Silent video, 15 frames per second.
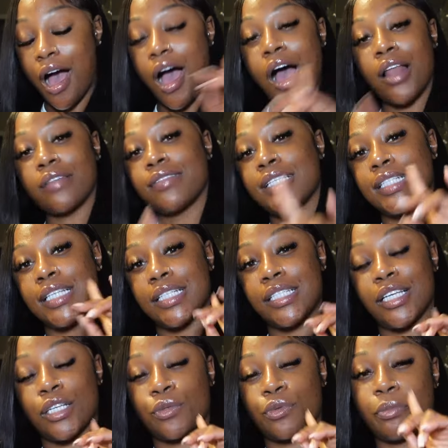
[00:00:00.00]
All of the
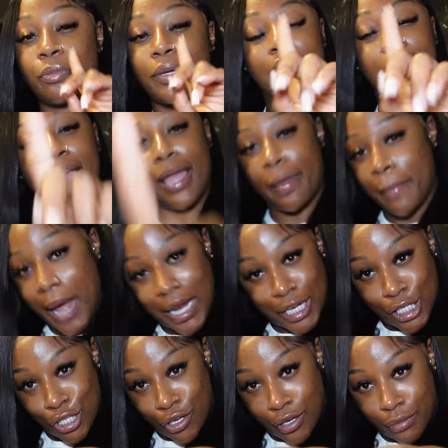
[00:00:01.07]
details will be in my
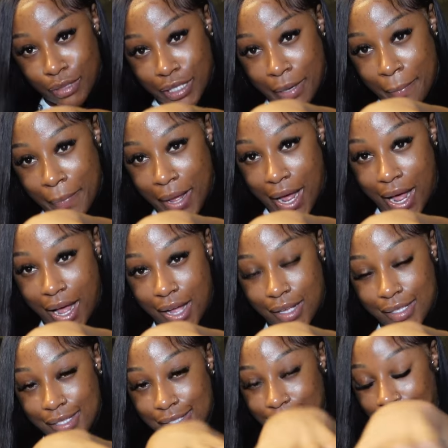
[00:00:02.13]
description
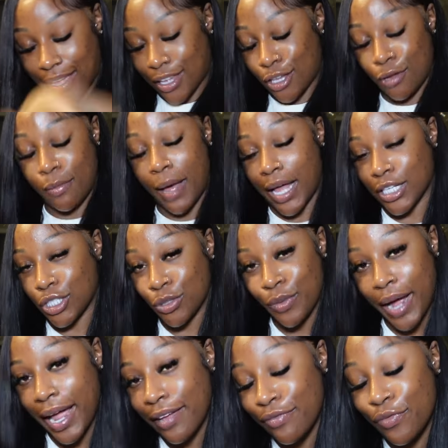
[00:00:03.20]
box. Thank you,
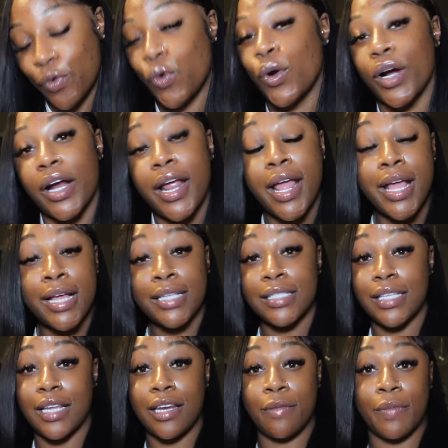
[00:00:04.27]
Mychway, for
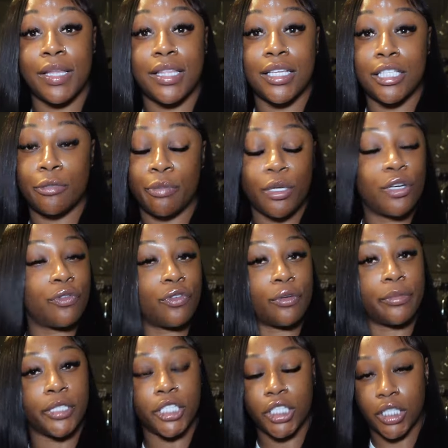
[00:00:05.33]
sending me this beautiful
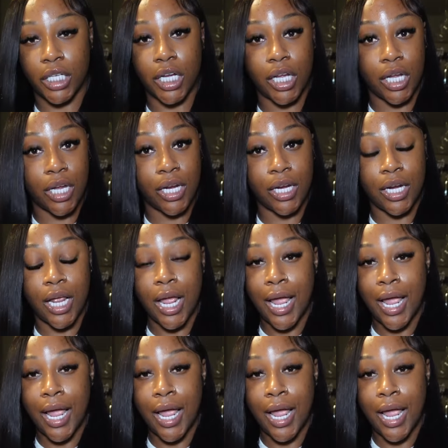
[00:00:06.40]
machine.